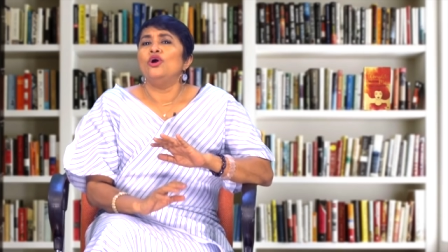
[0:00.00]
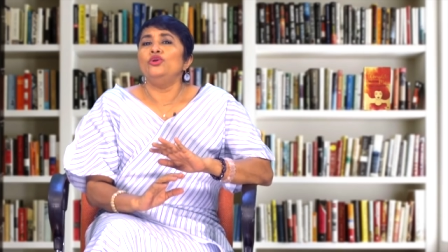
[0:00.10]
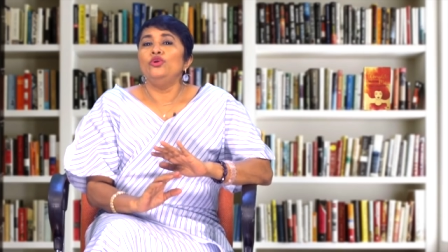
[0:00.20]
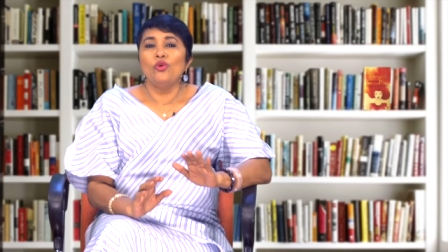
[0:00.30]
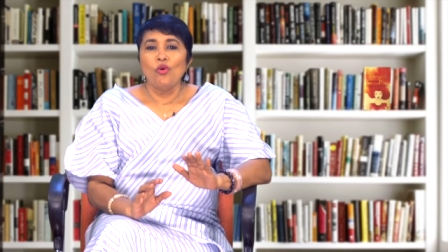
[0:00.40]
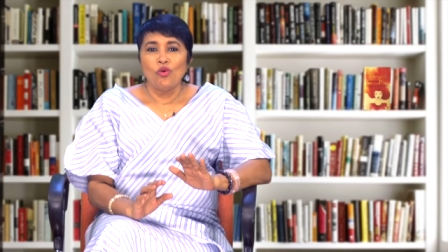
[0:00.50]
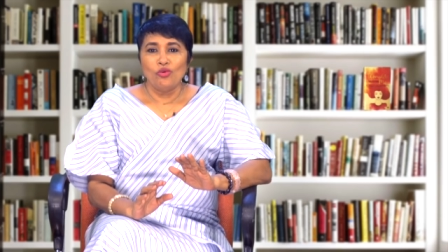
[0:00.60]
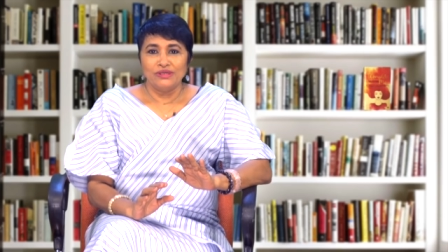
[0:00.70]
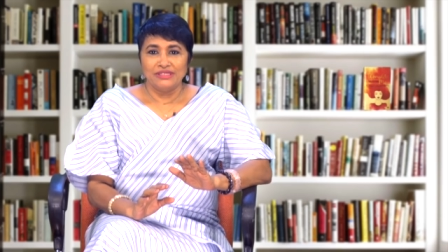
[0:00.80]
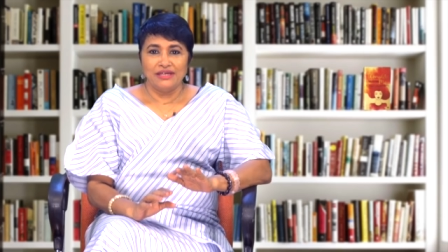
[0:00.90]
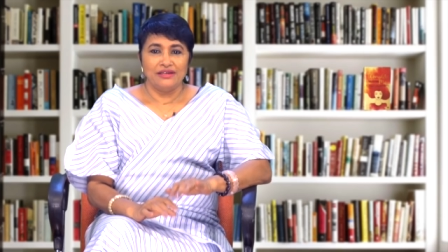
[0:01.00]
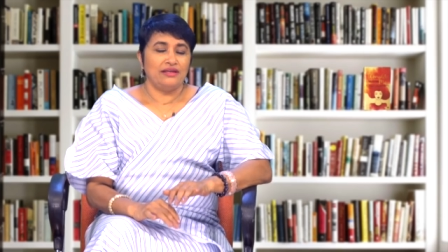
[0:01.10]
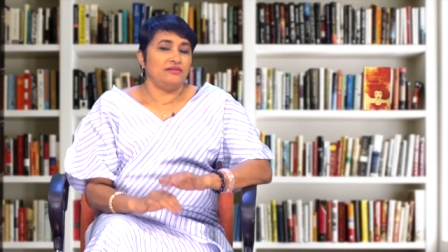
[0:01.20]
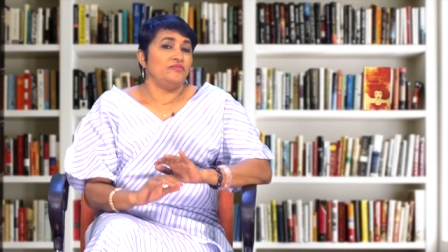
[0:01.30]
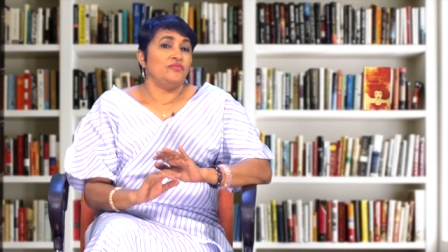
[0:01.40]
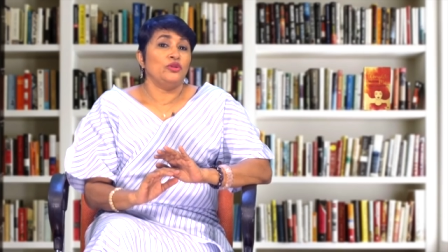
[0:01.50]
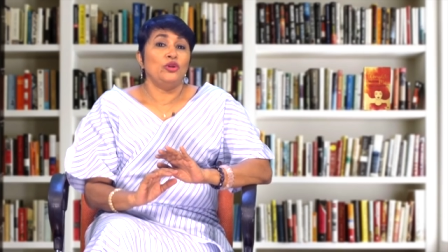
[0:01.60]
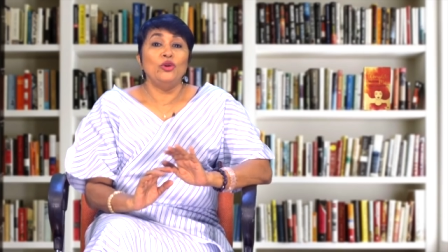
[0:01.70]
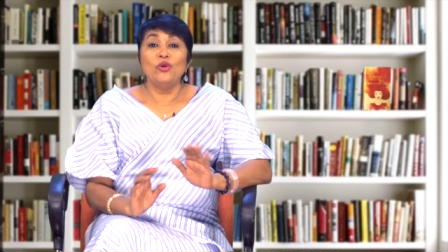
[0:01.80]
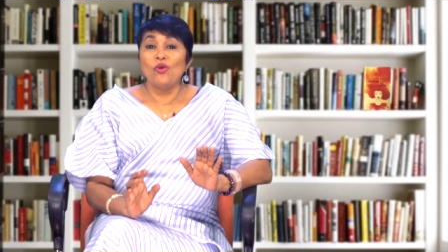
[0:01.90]
No overthinking,
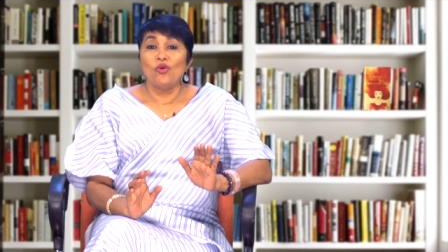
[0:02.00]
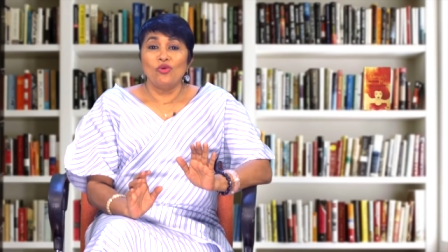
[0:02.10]
no